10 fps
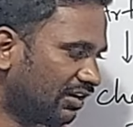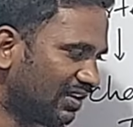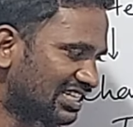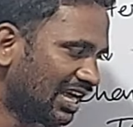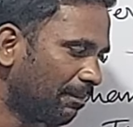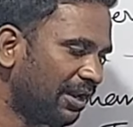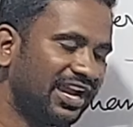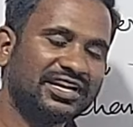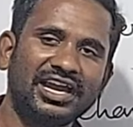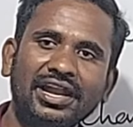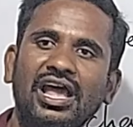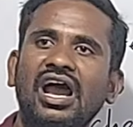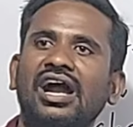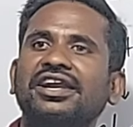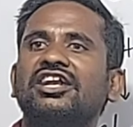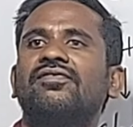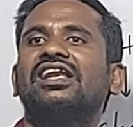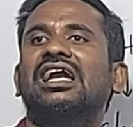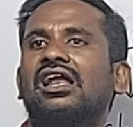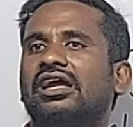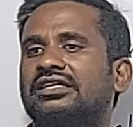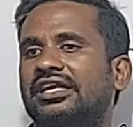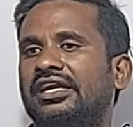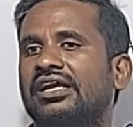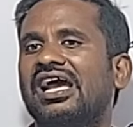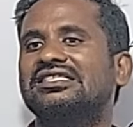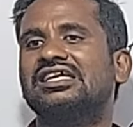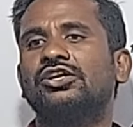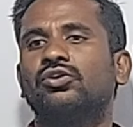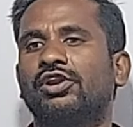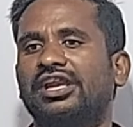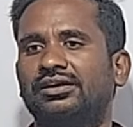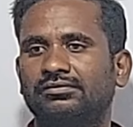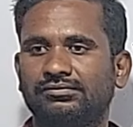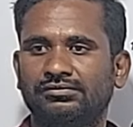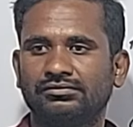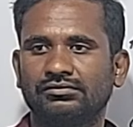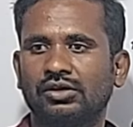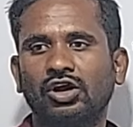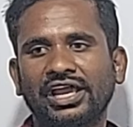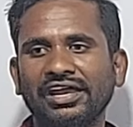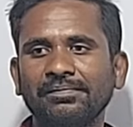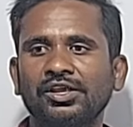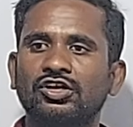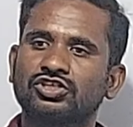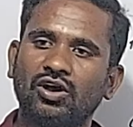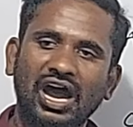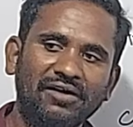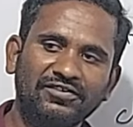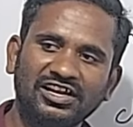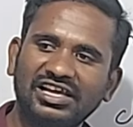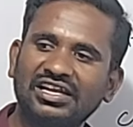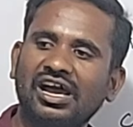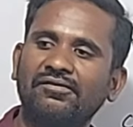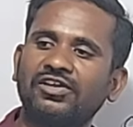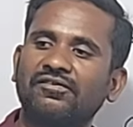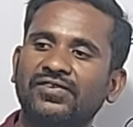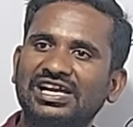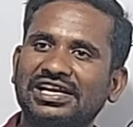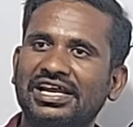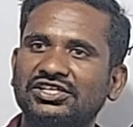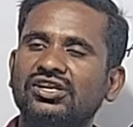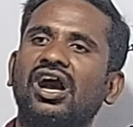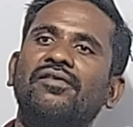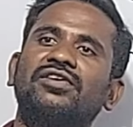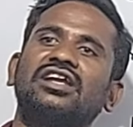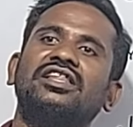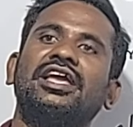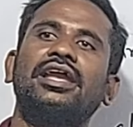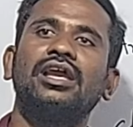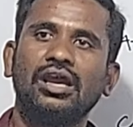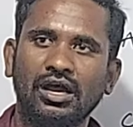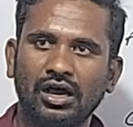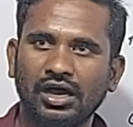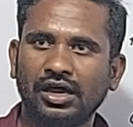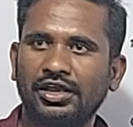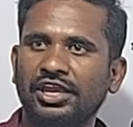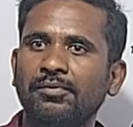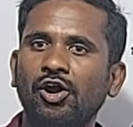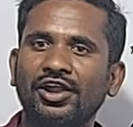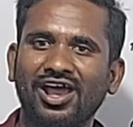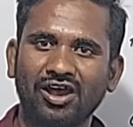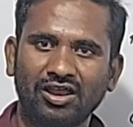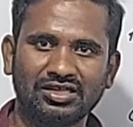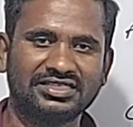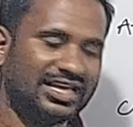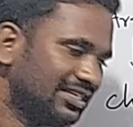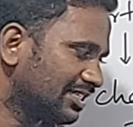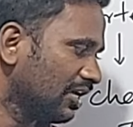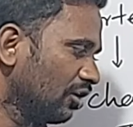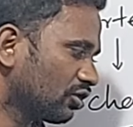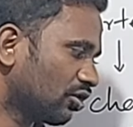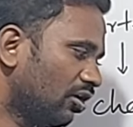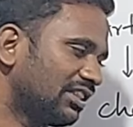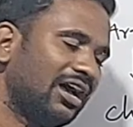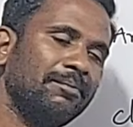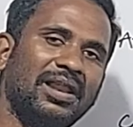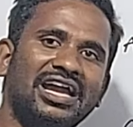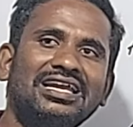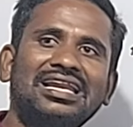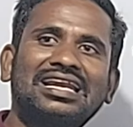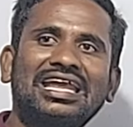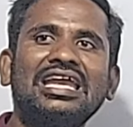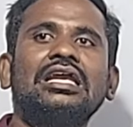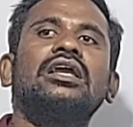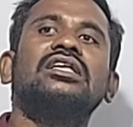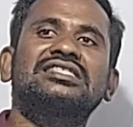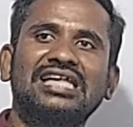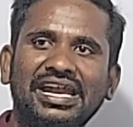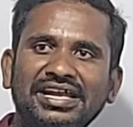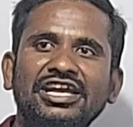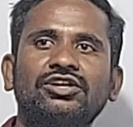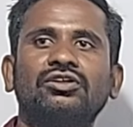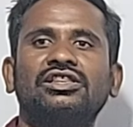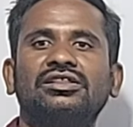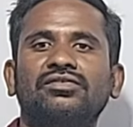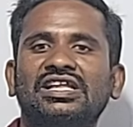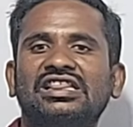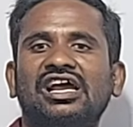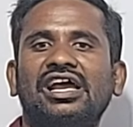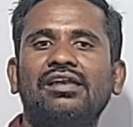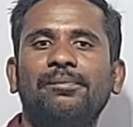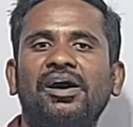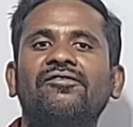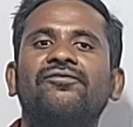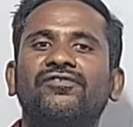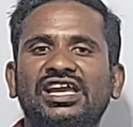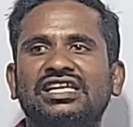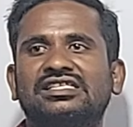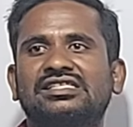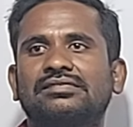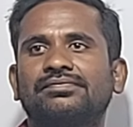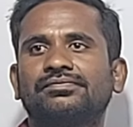it will separated and it will collected as a urine. Okay, so after that, after filtration, after the hemodialysis, so the blood we send into with the help of veins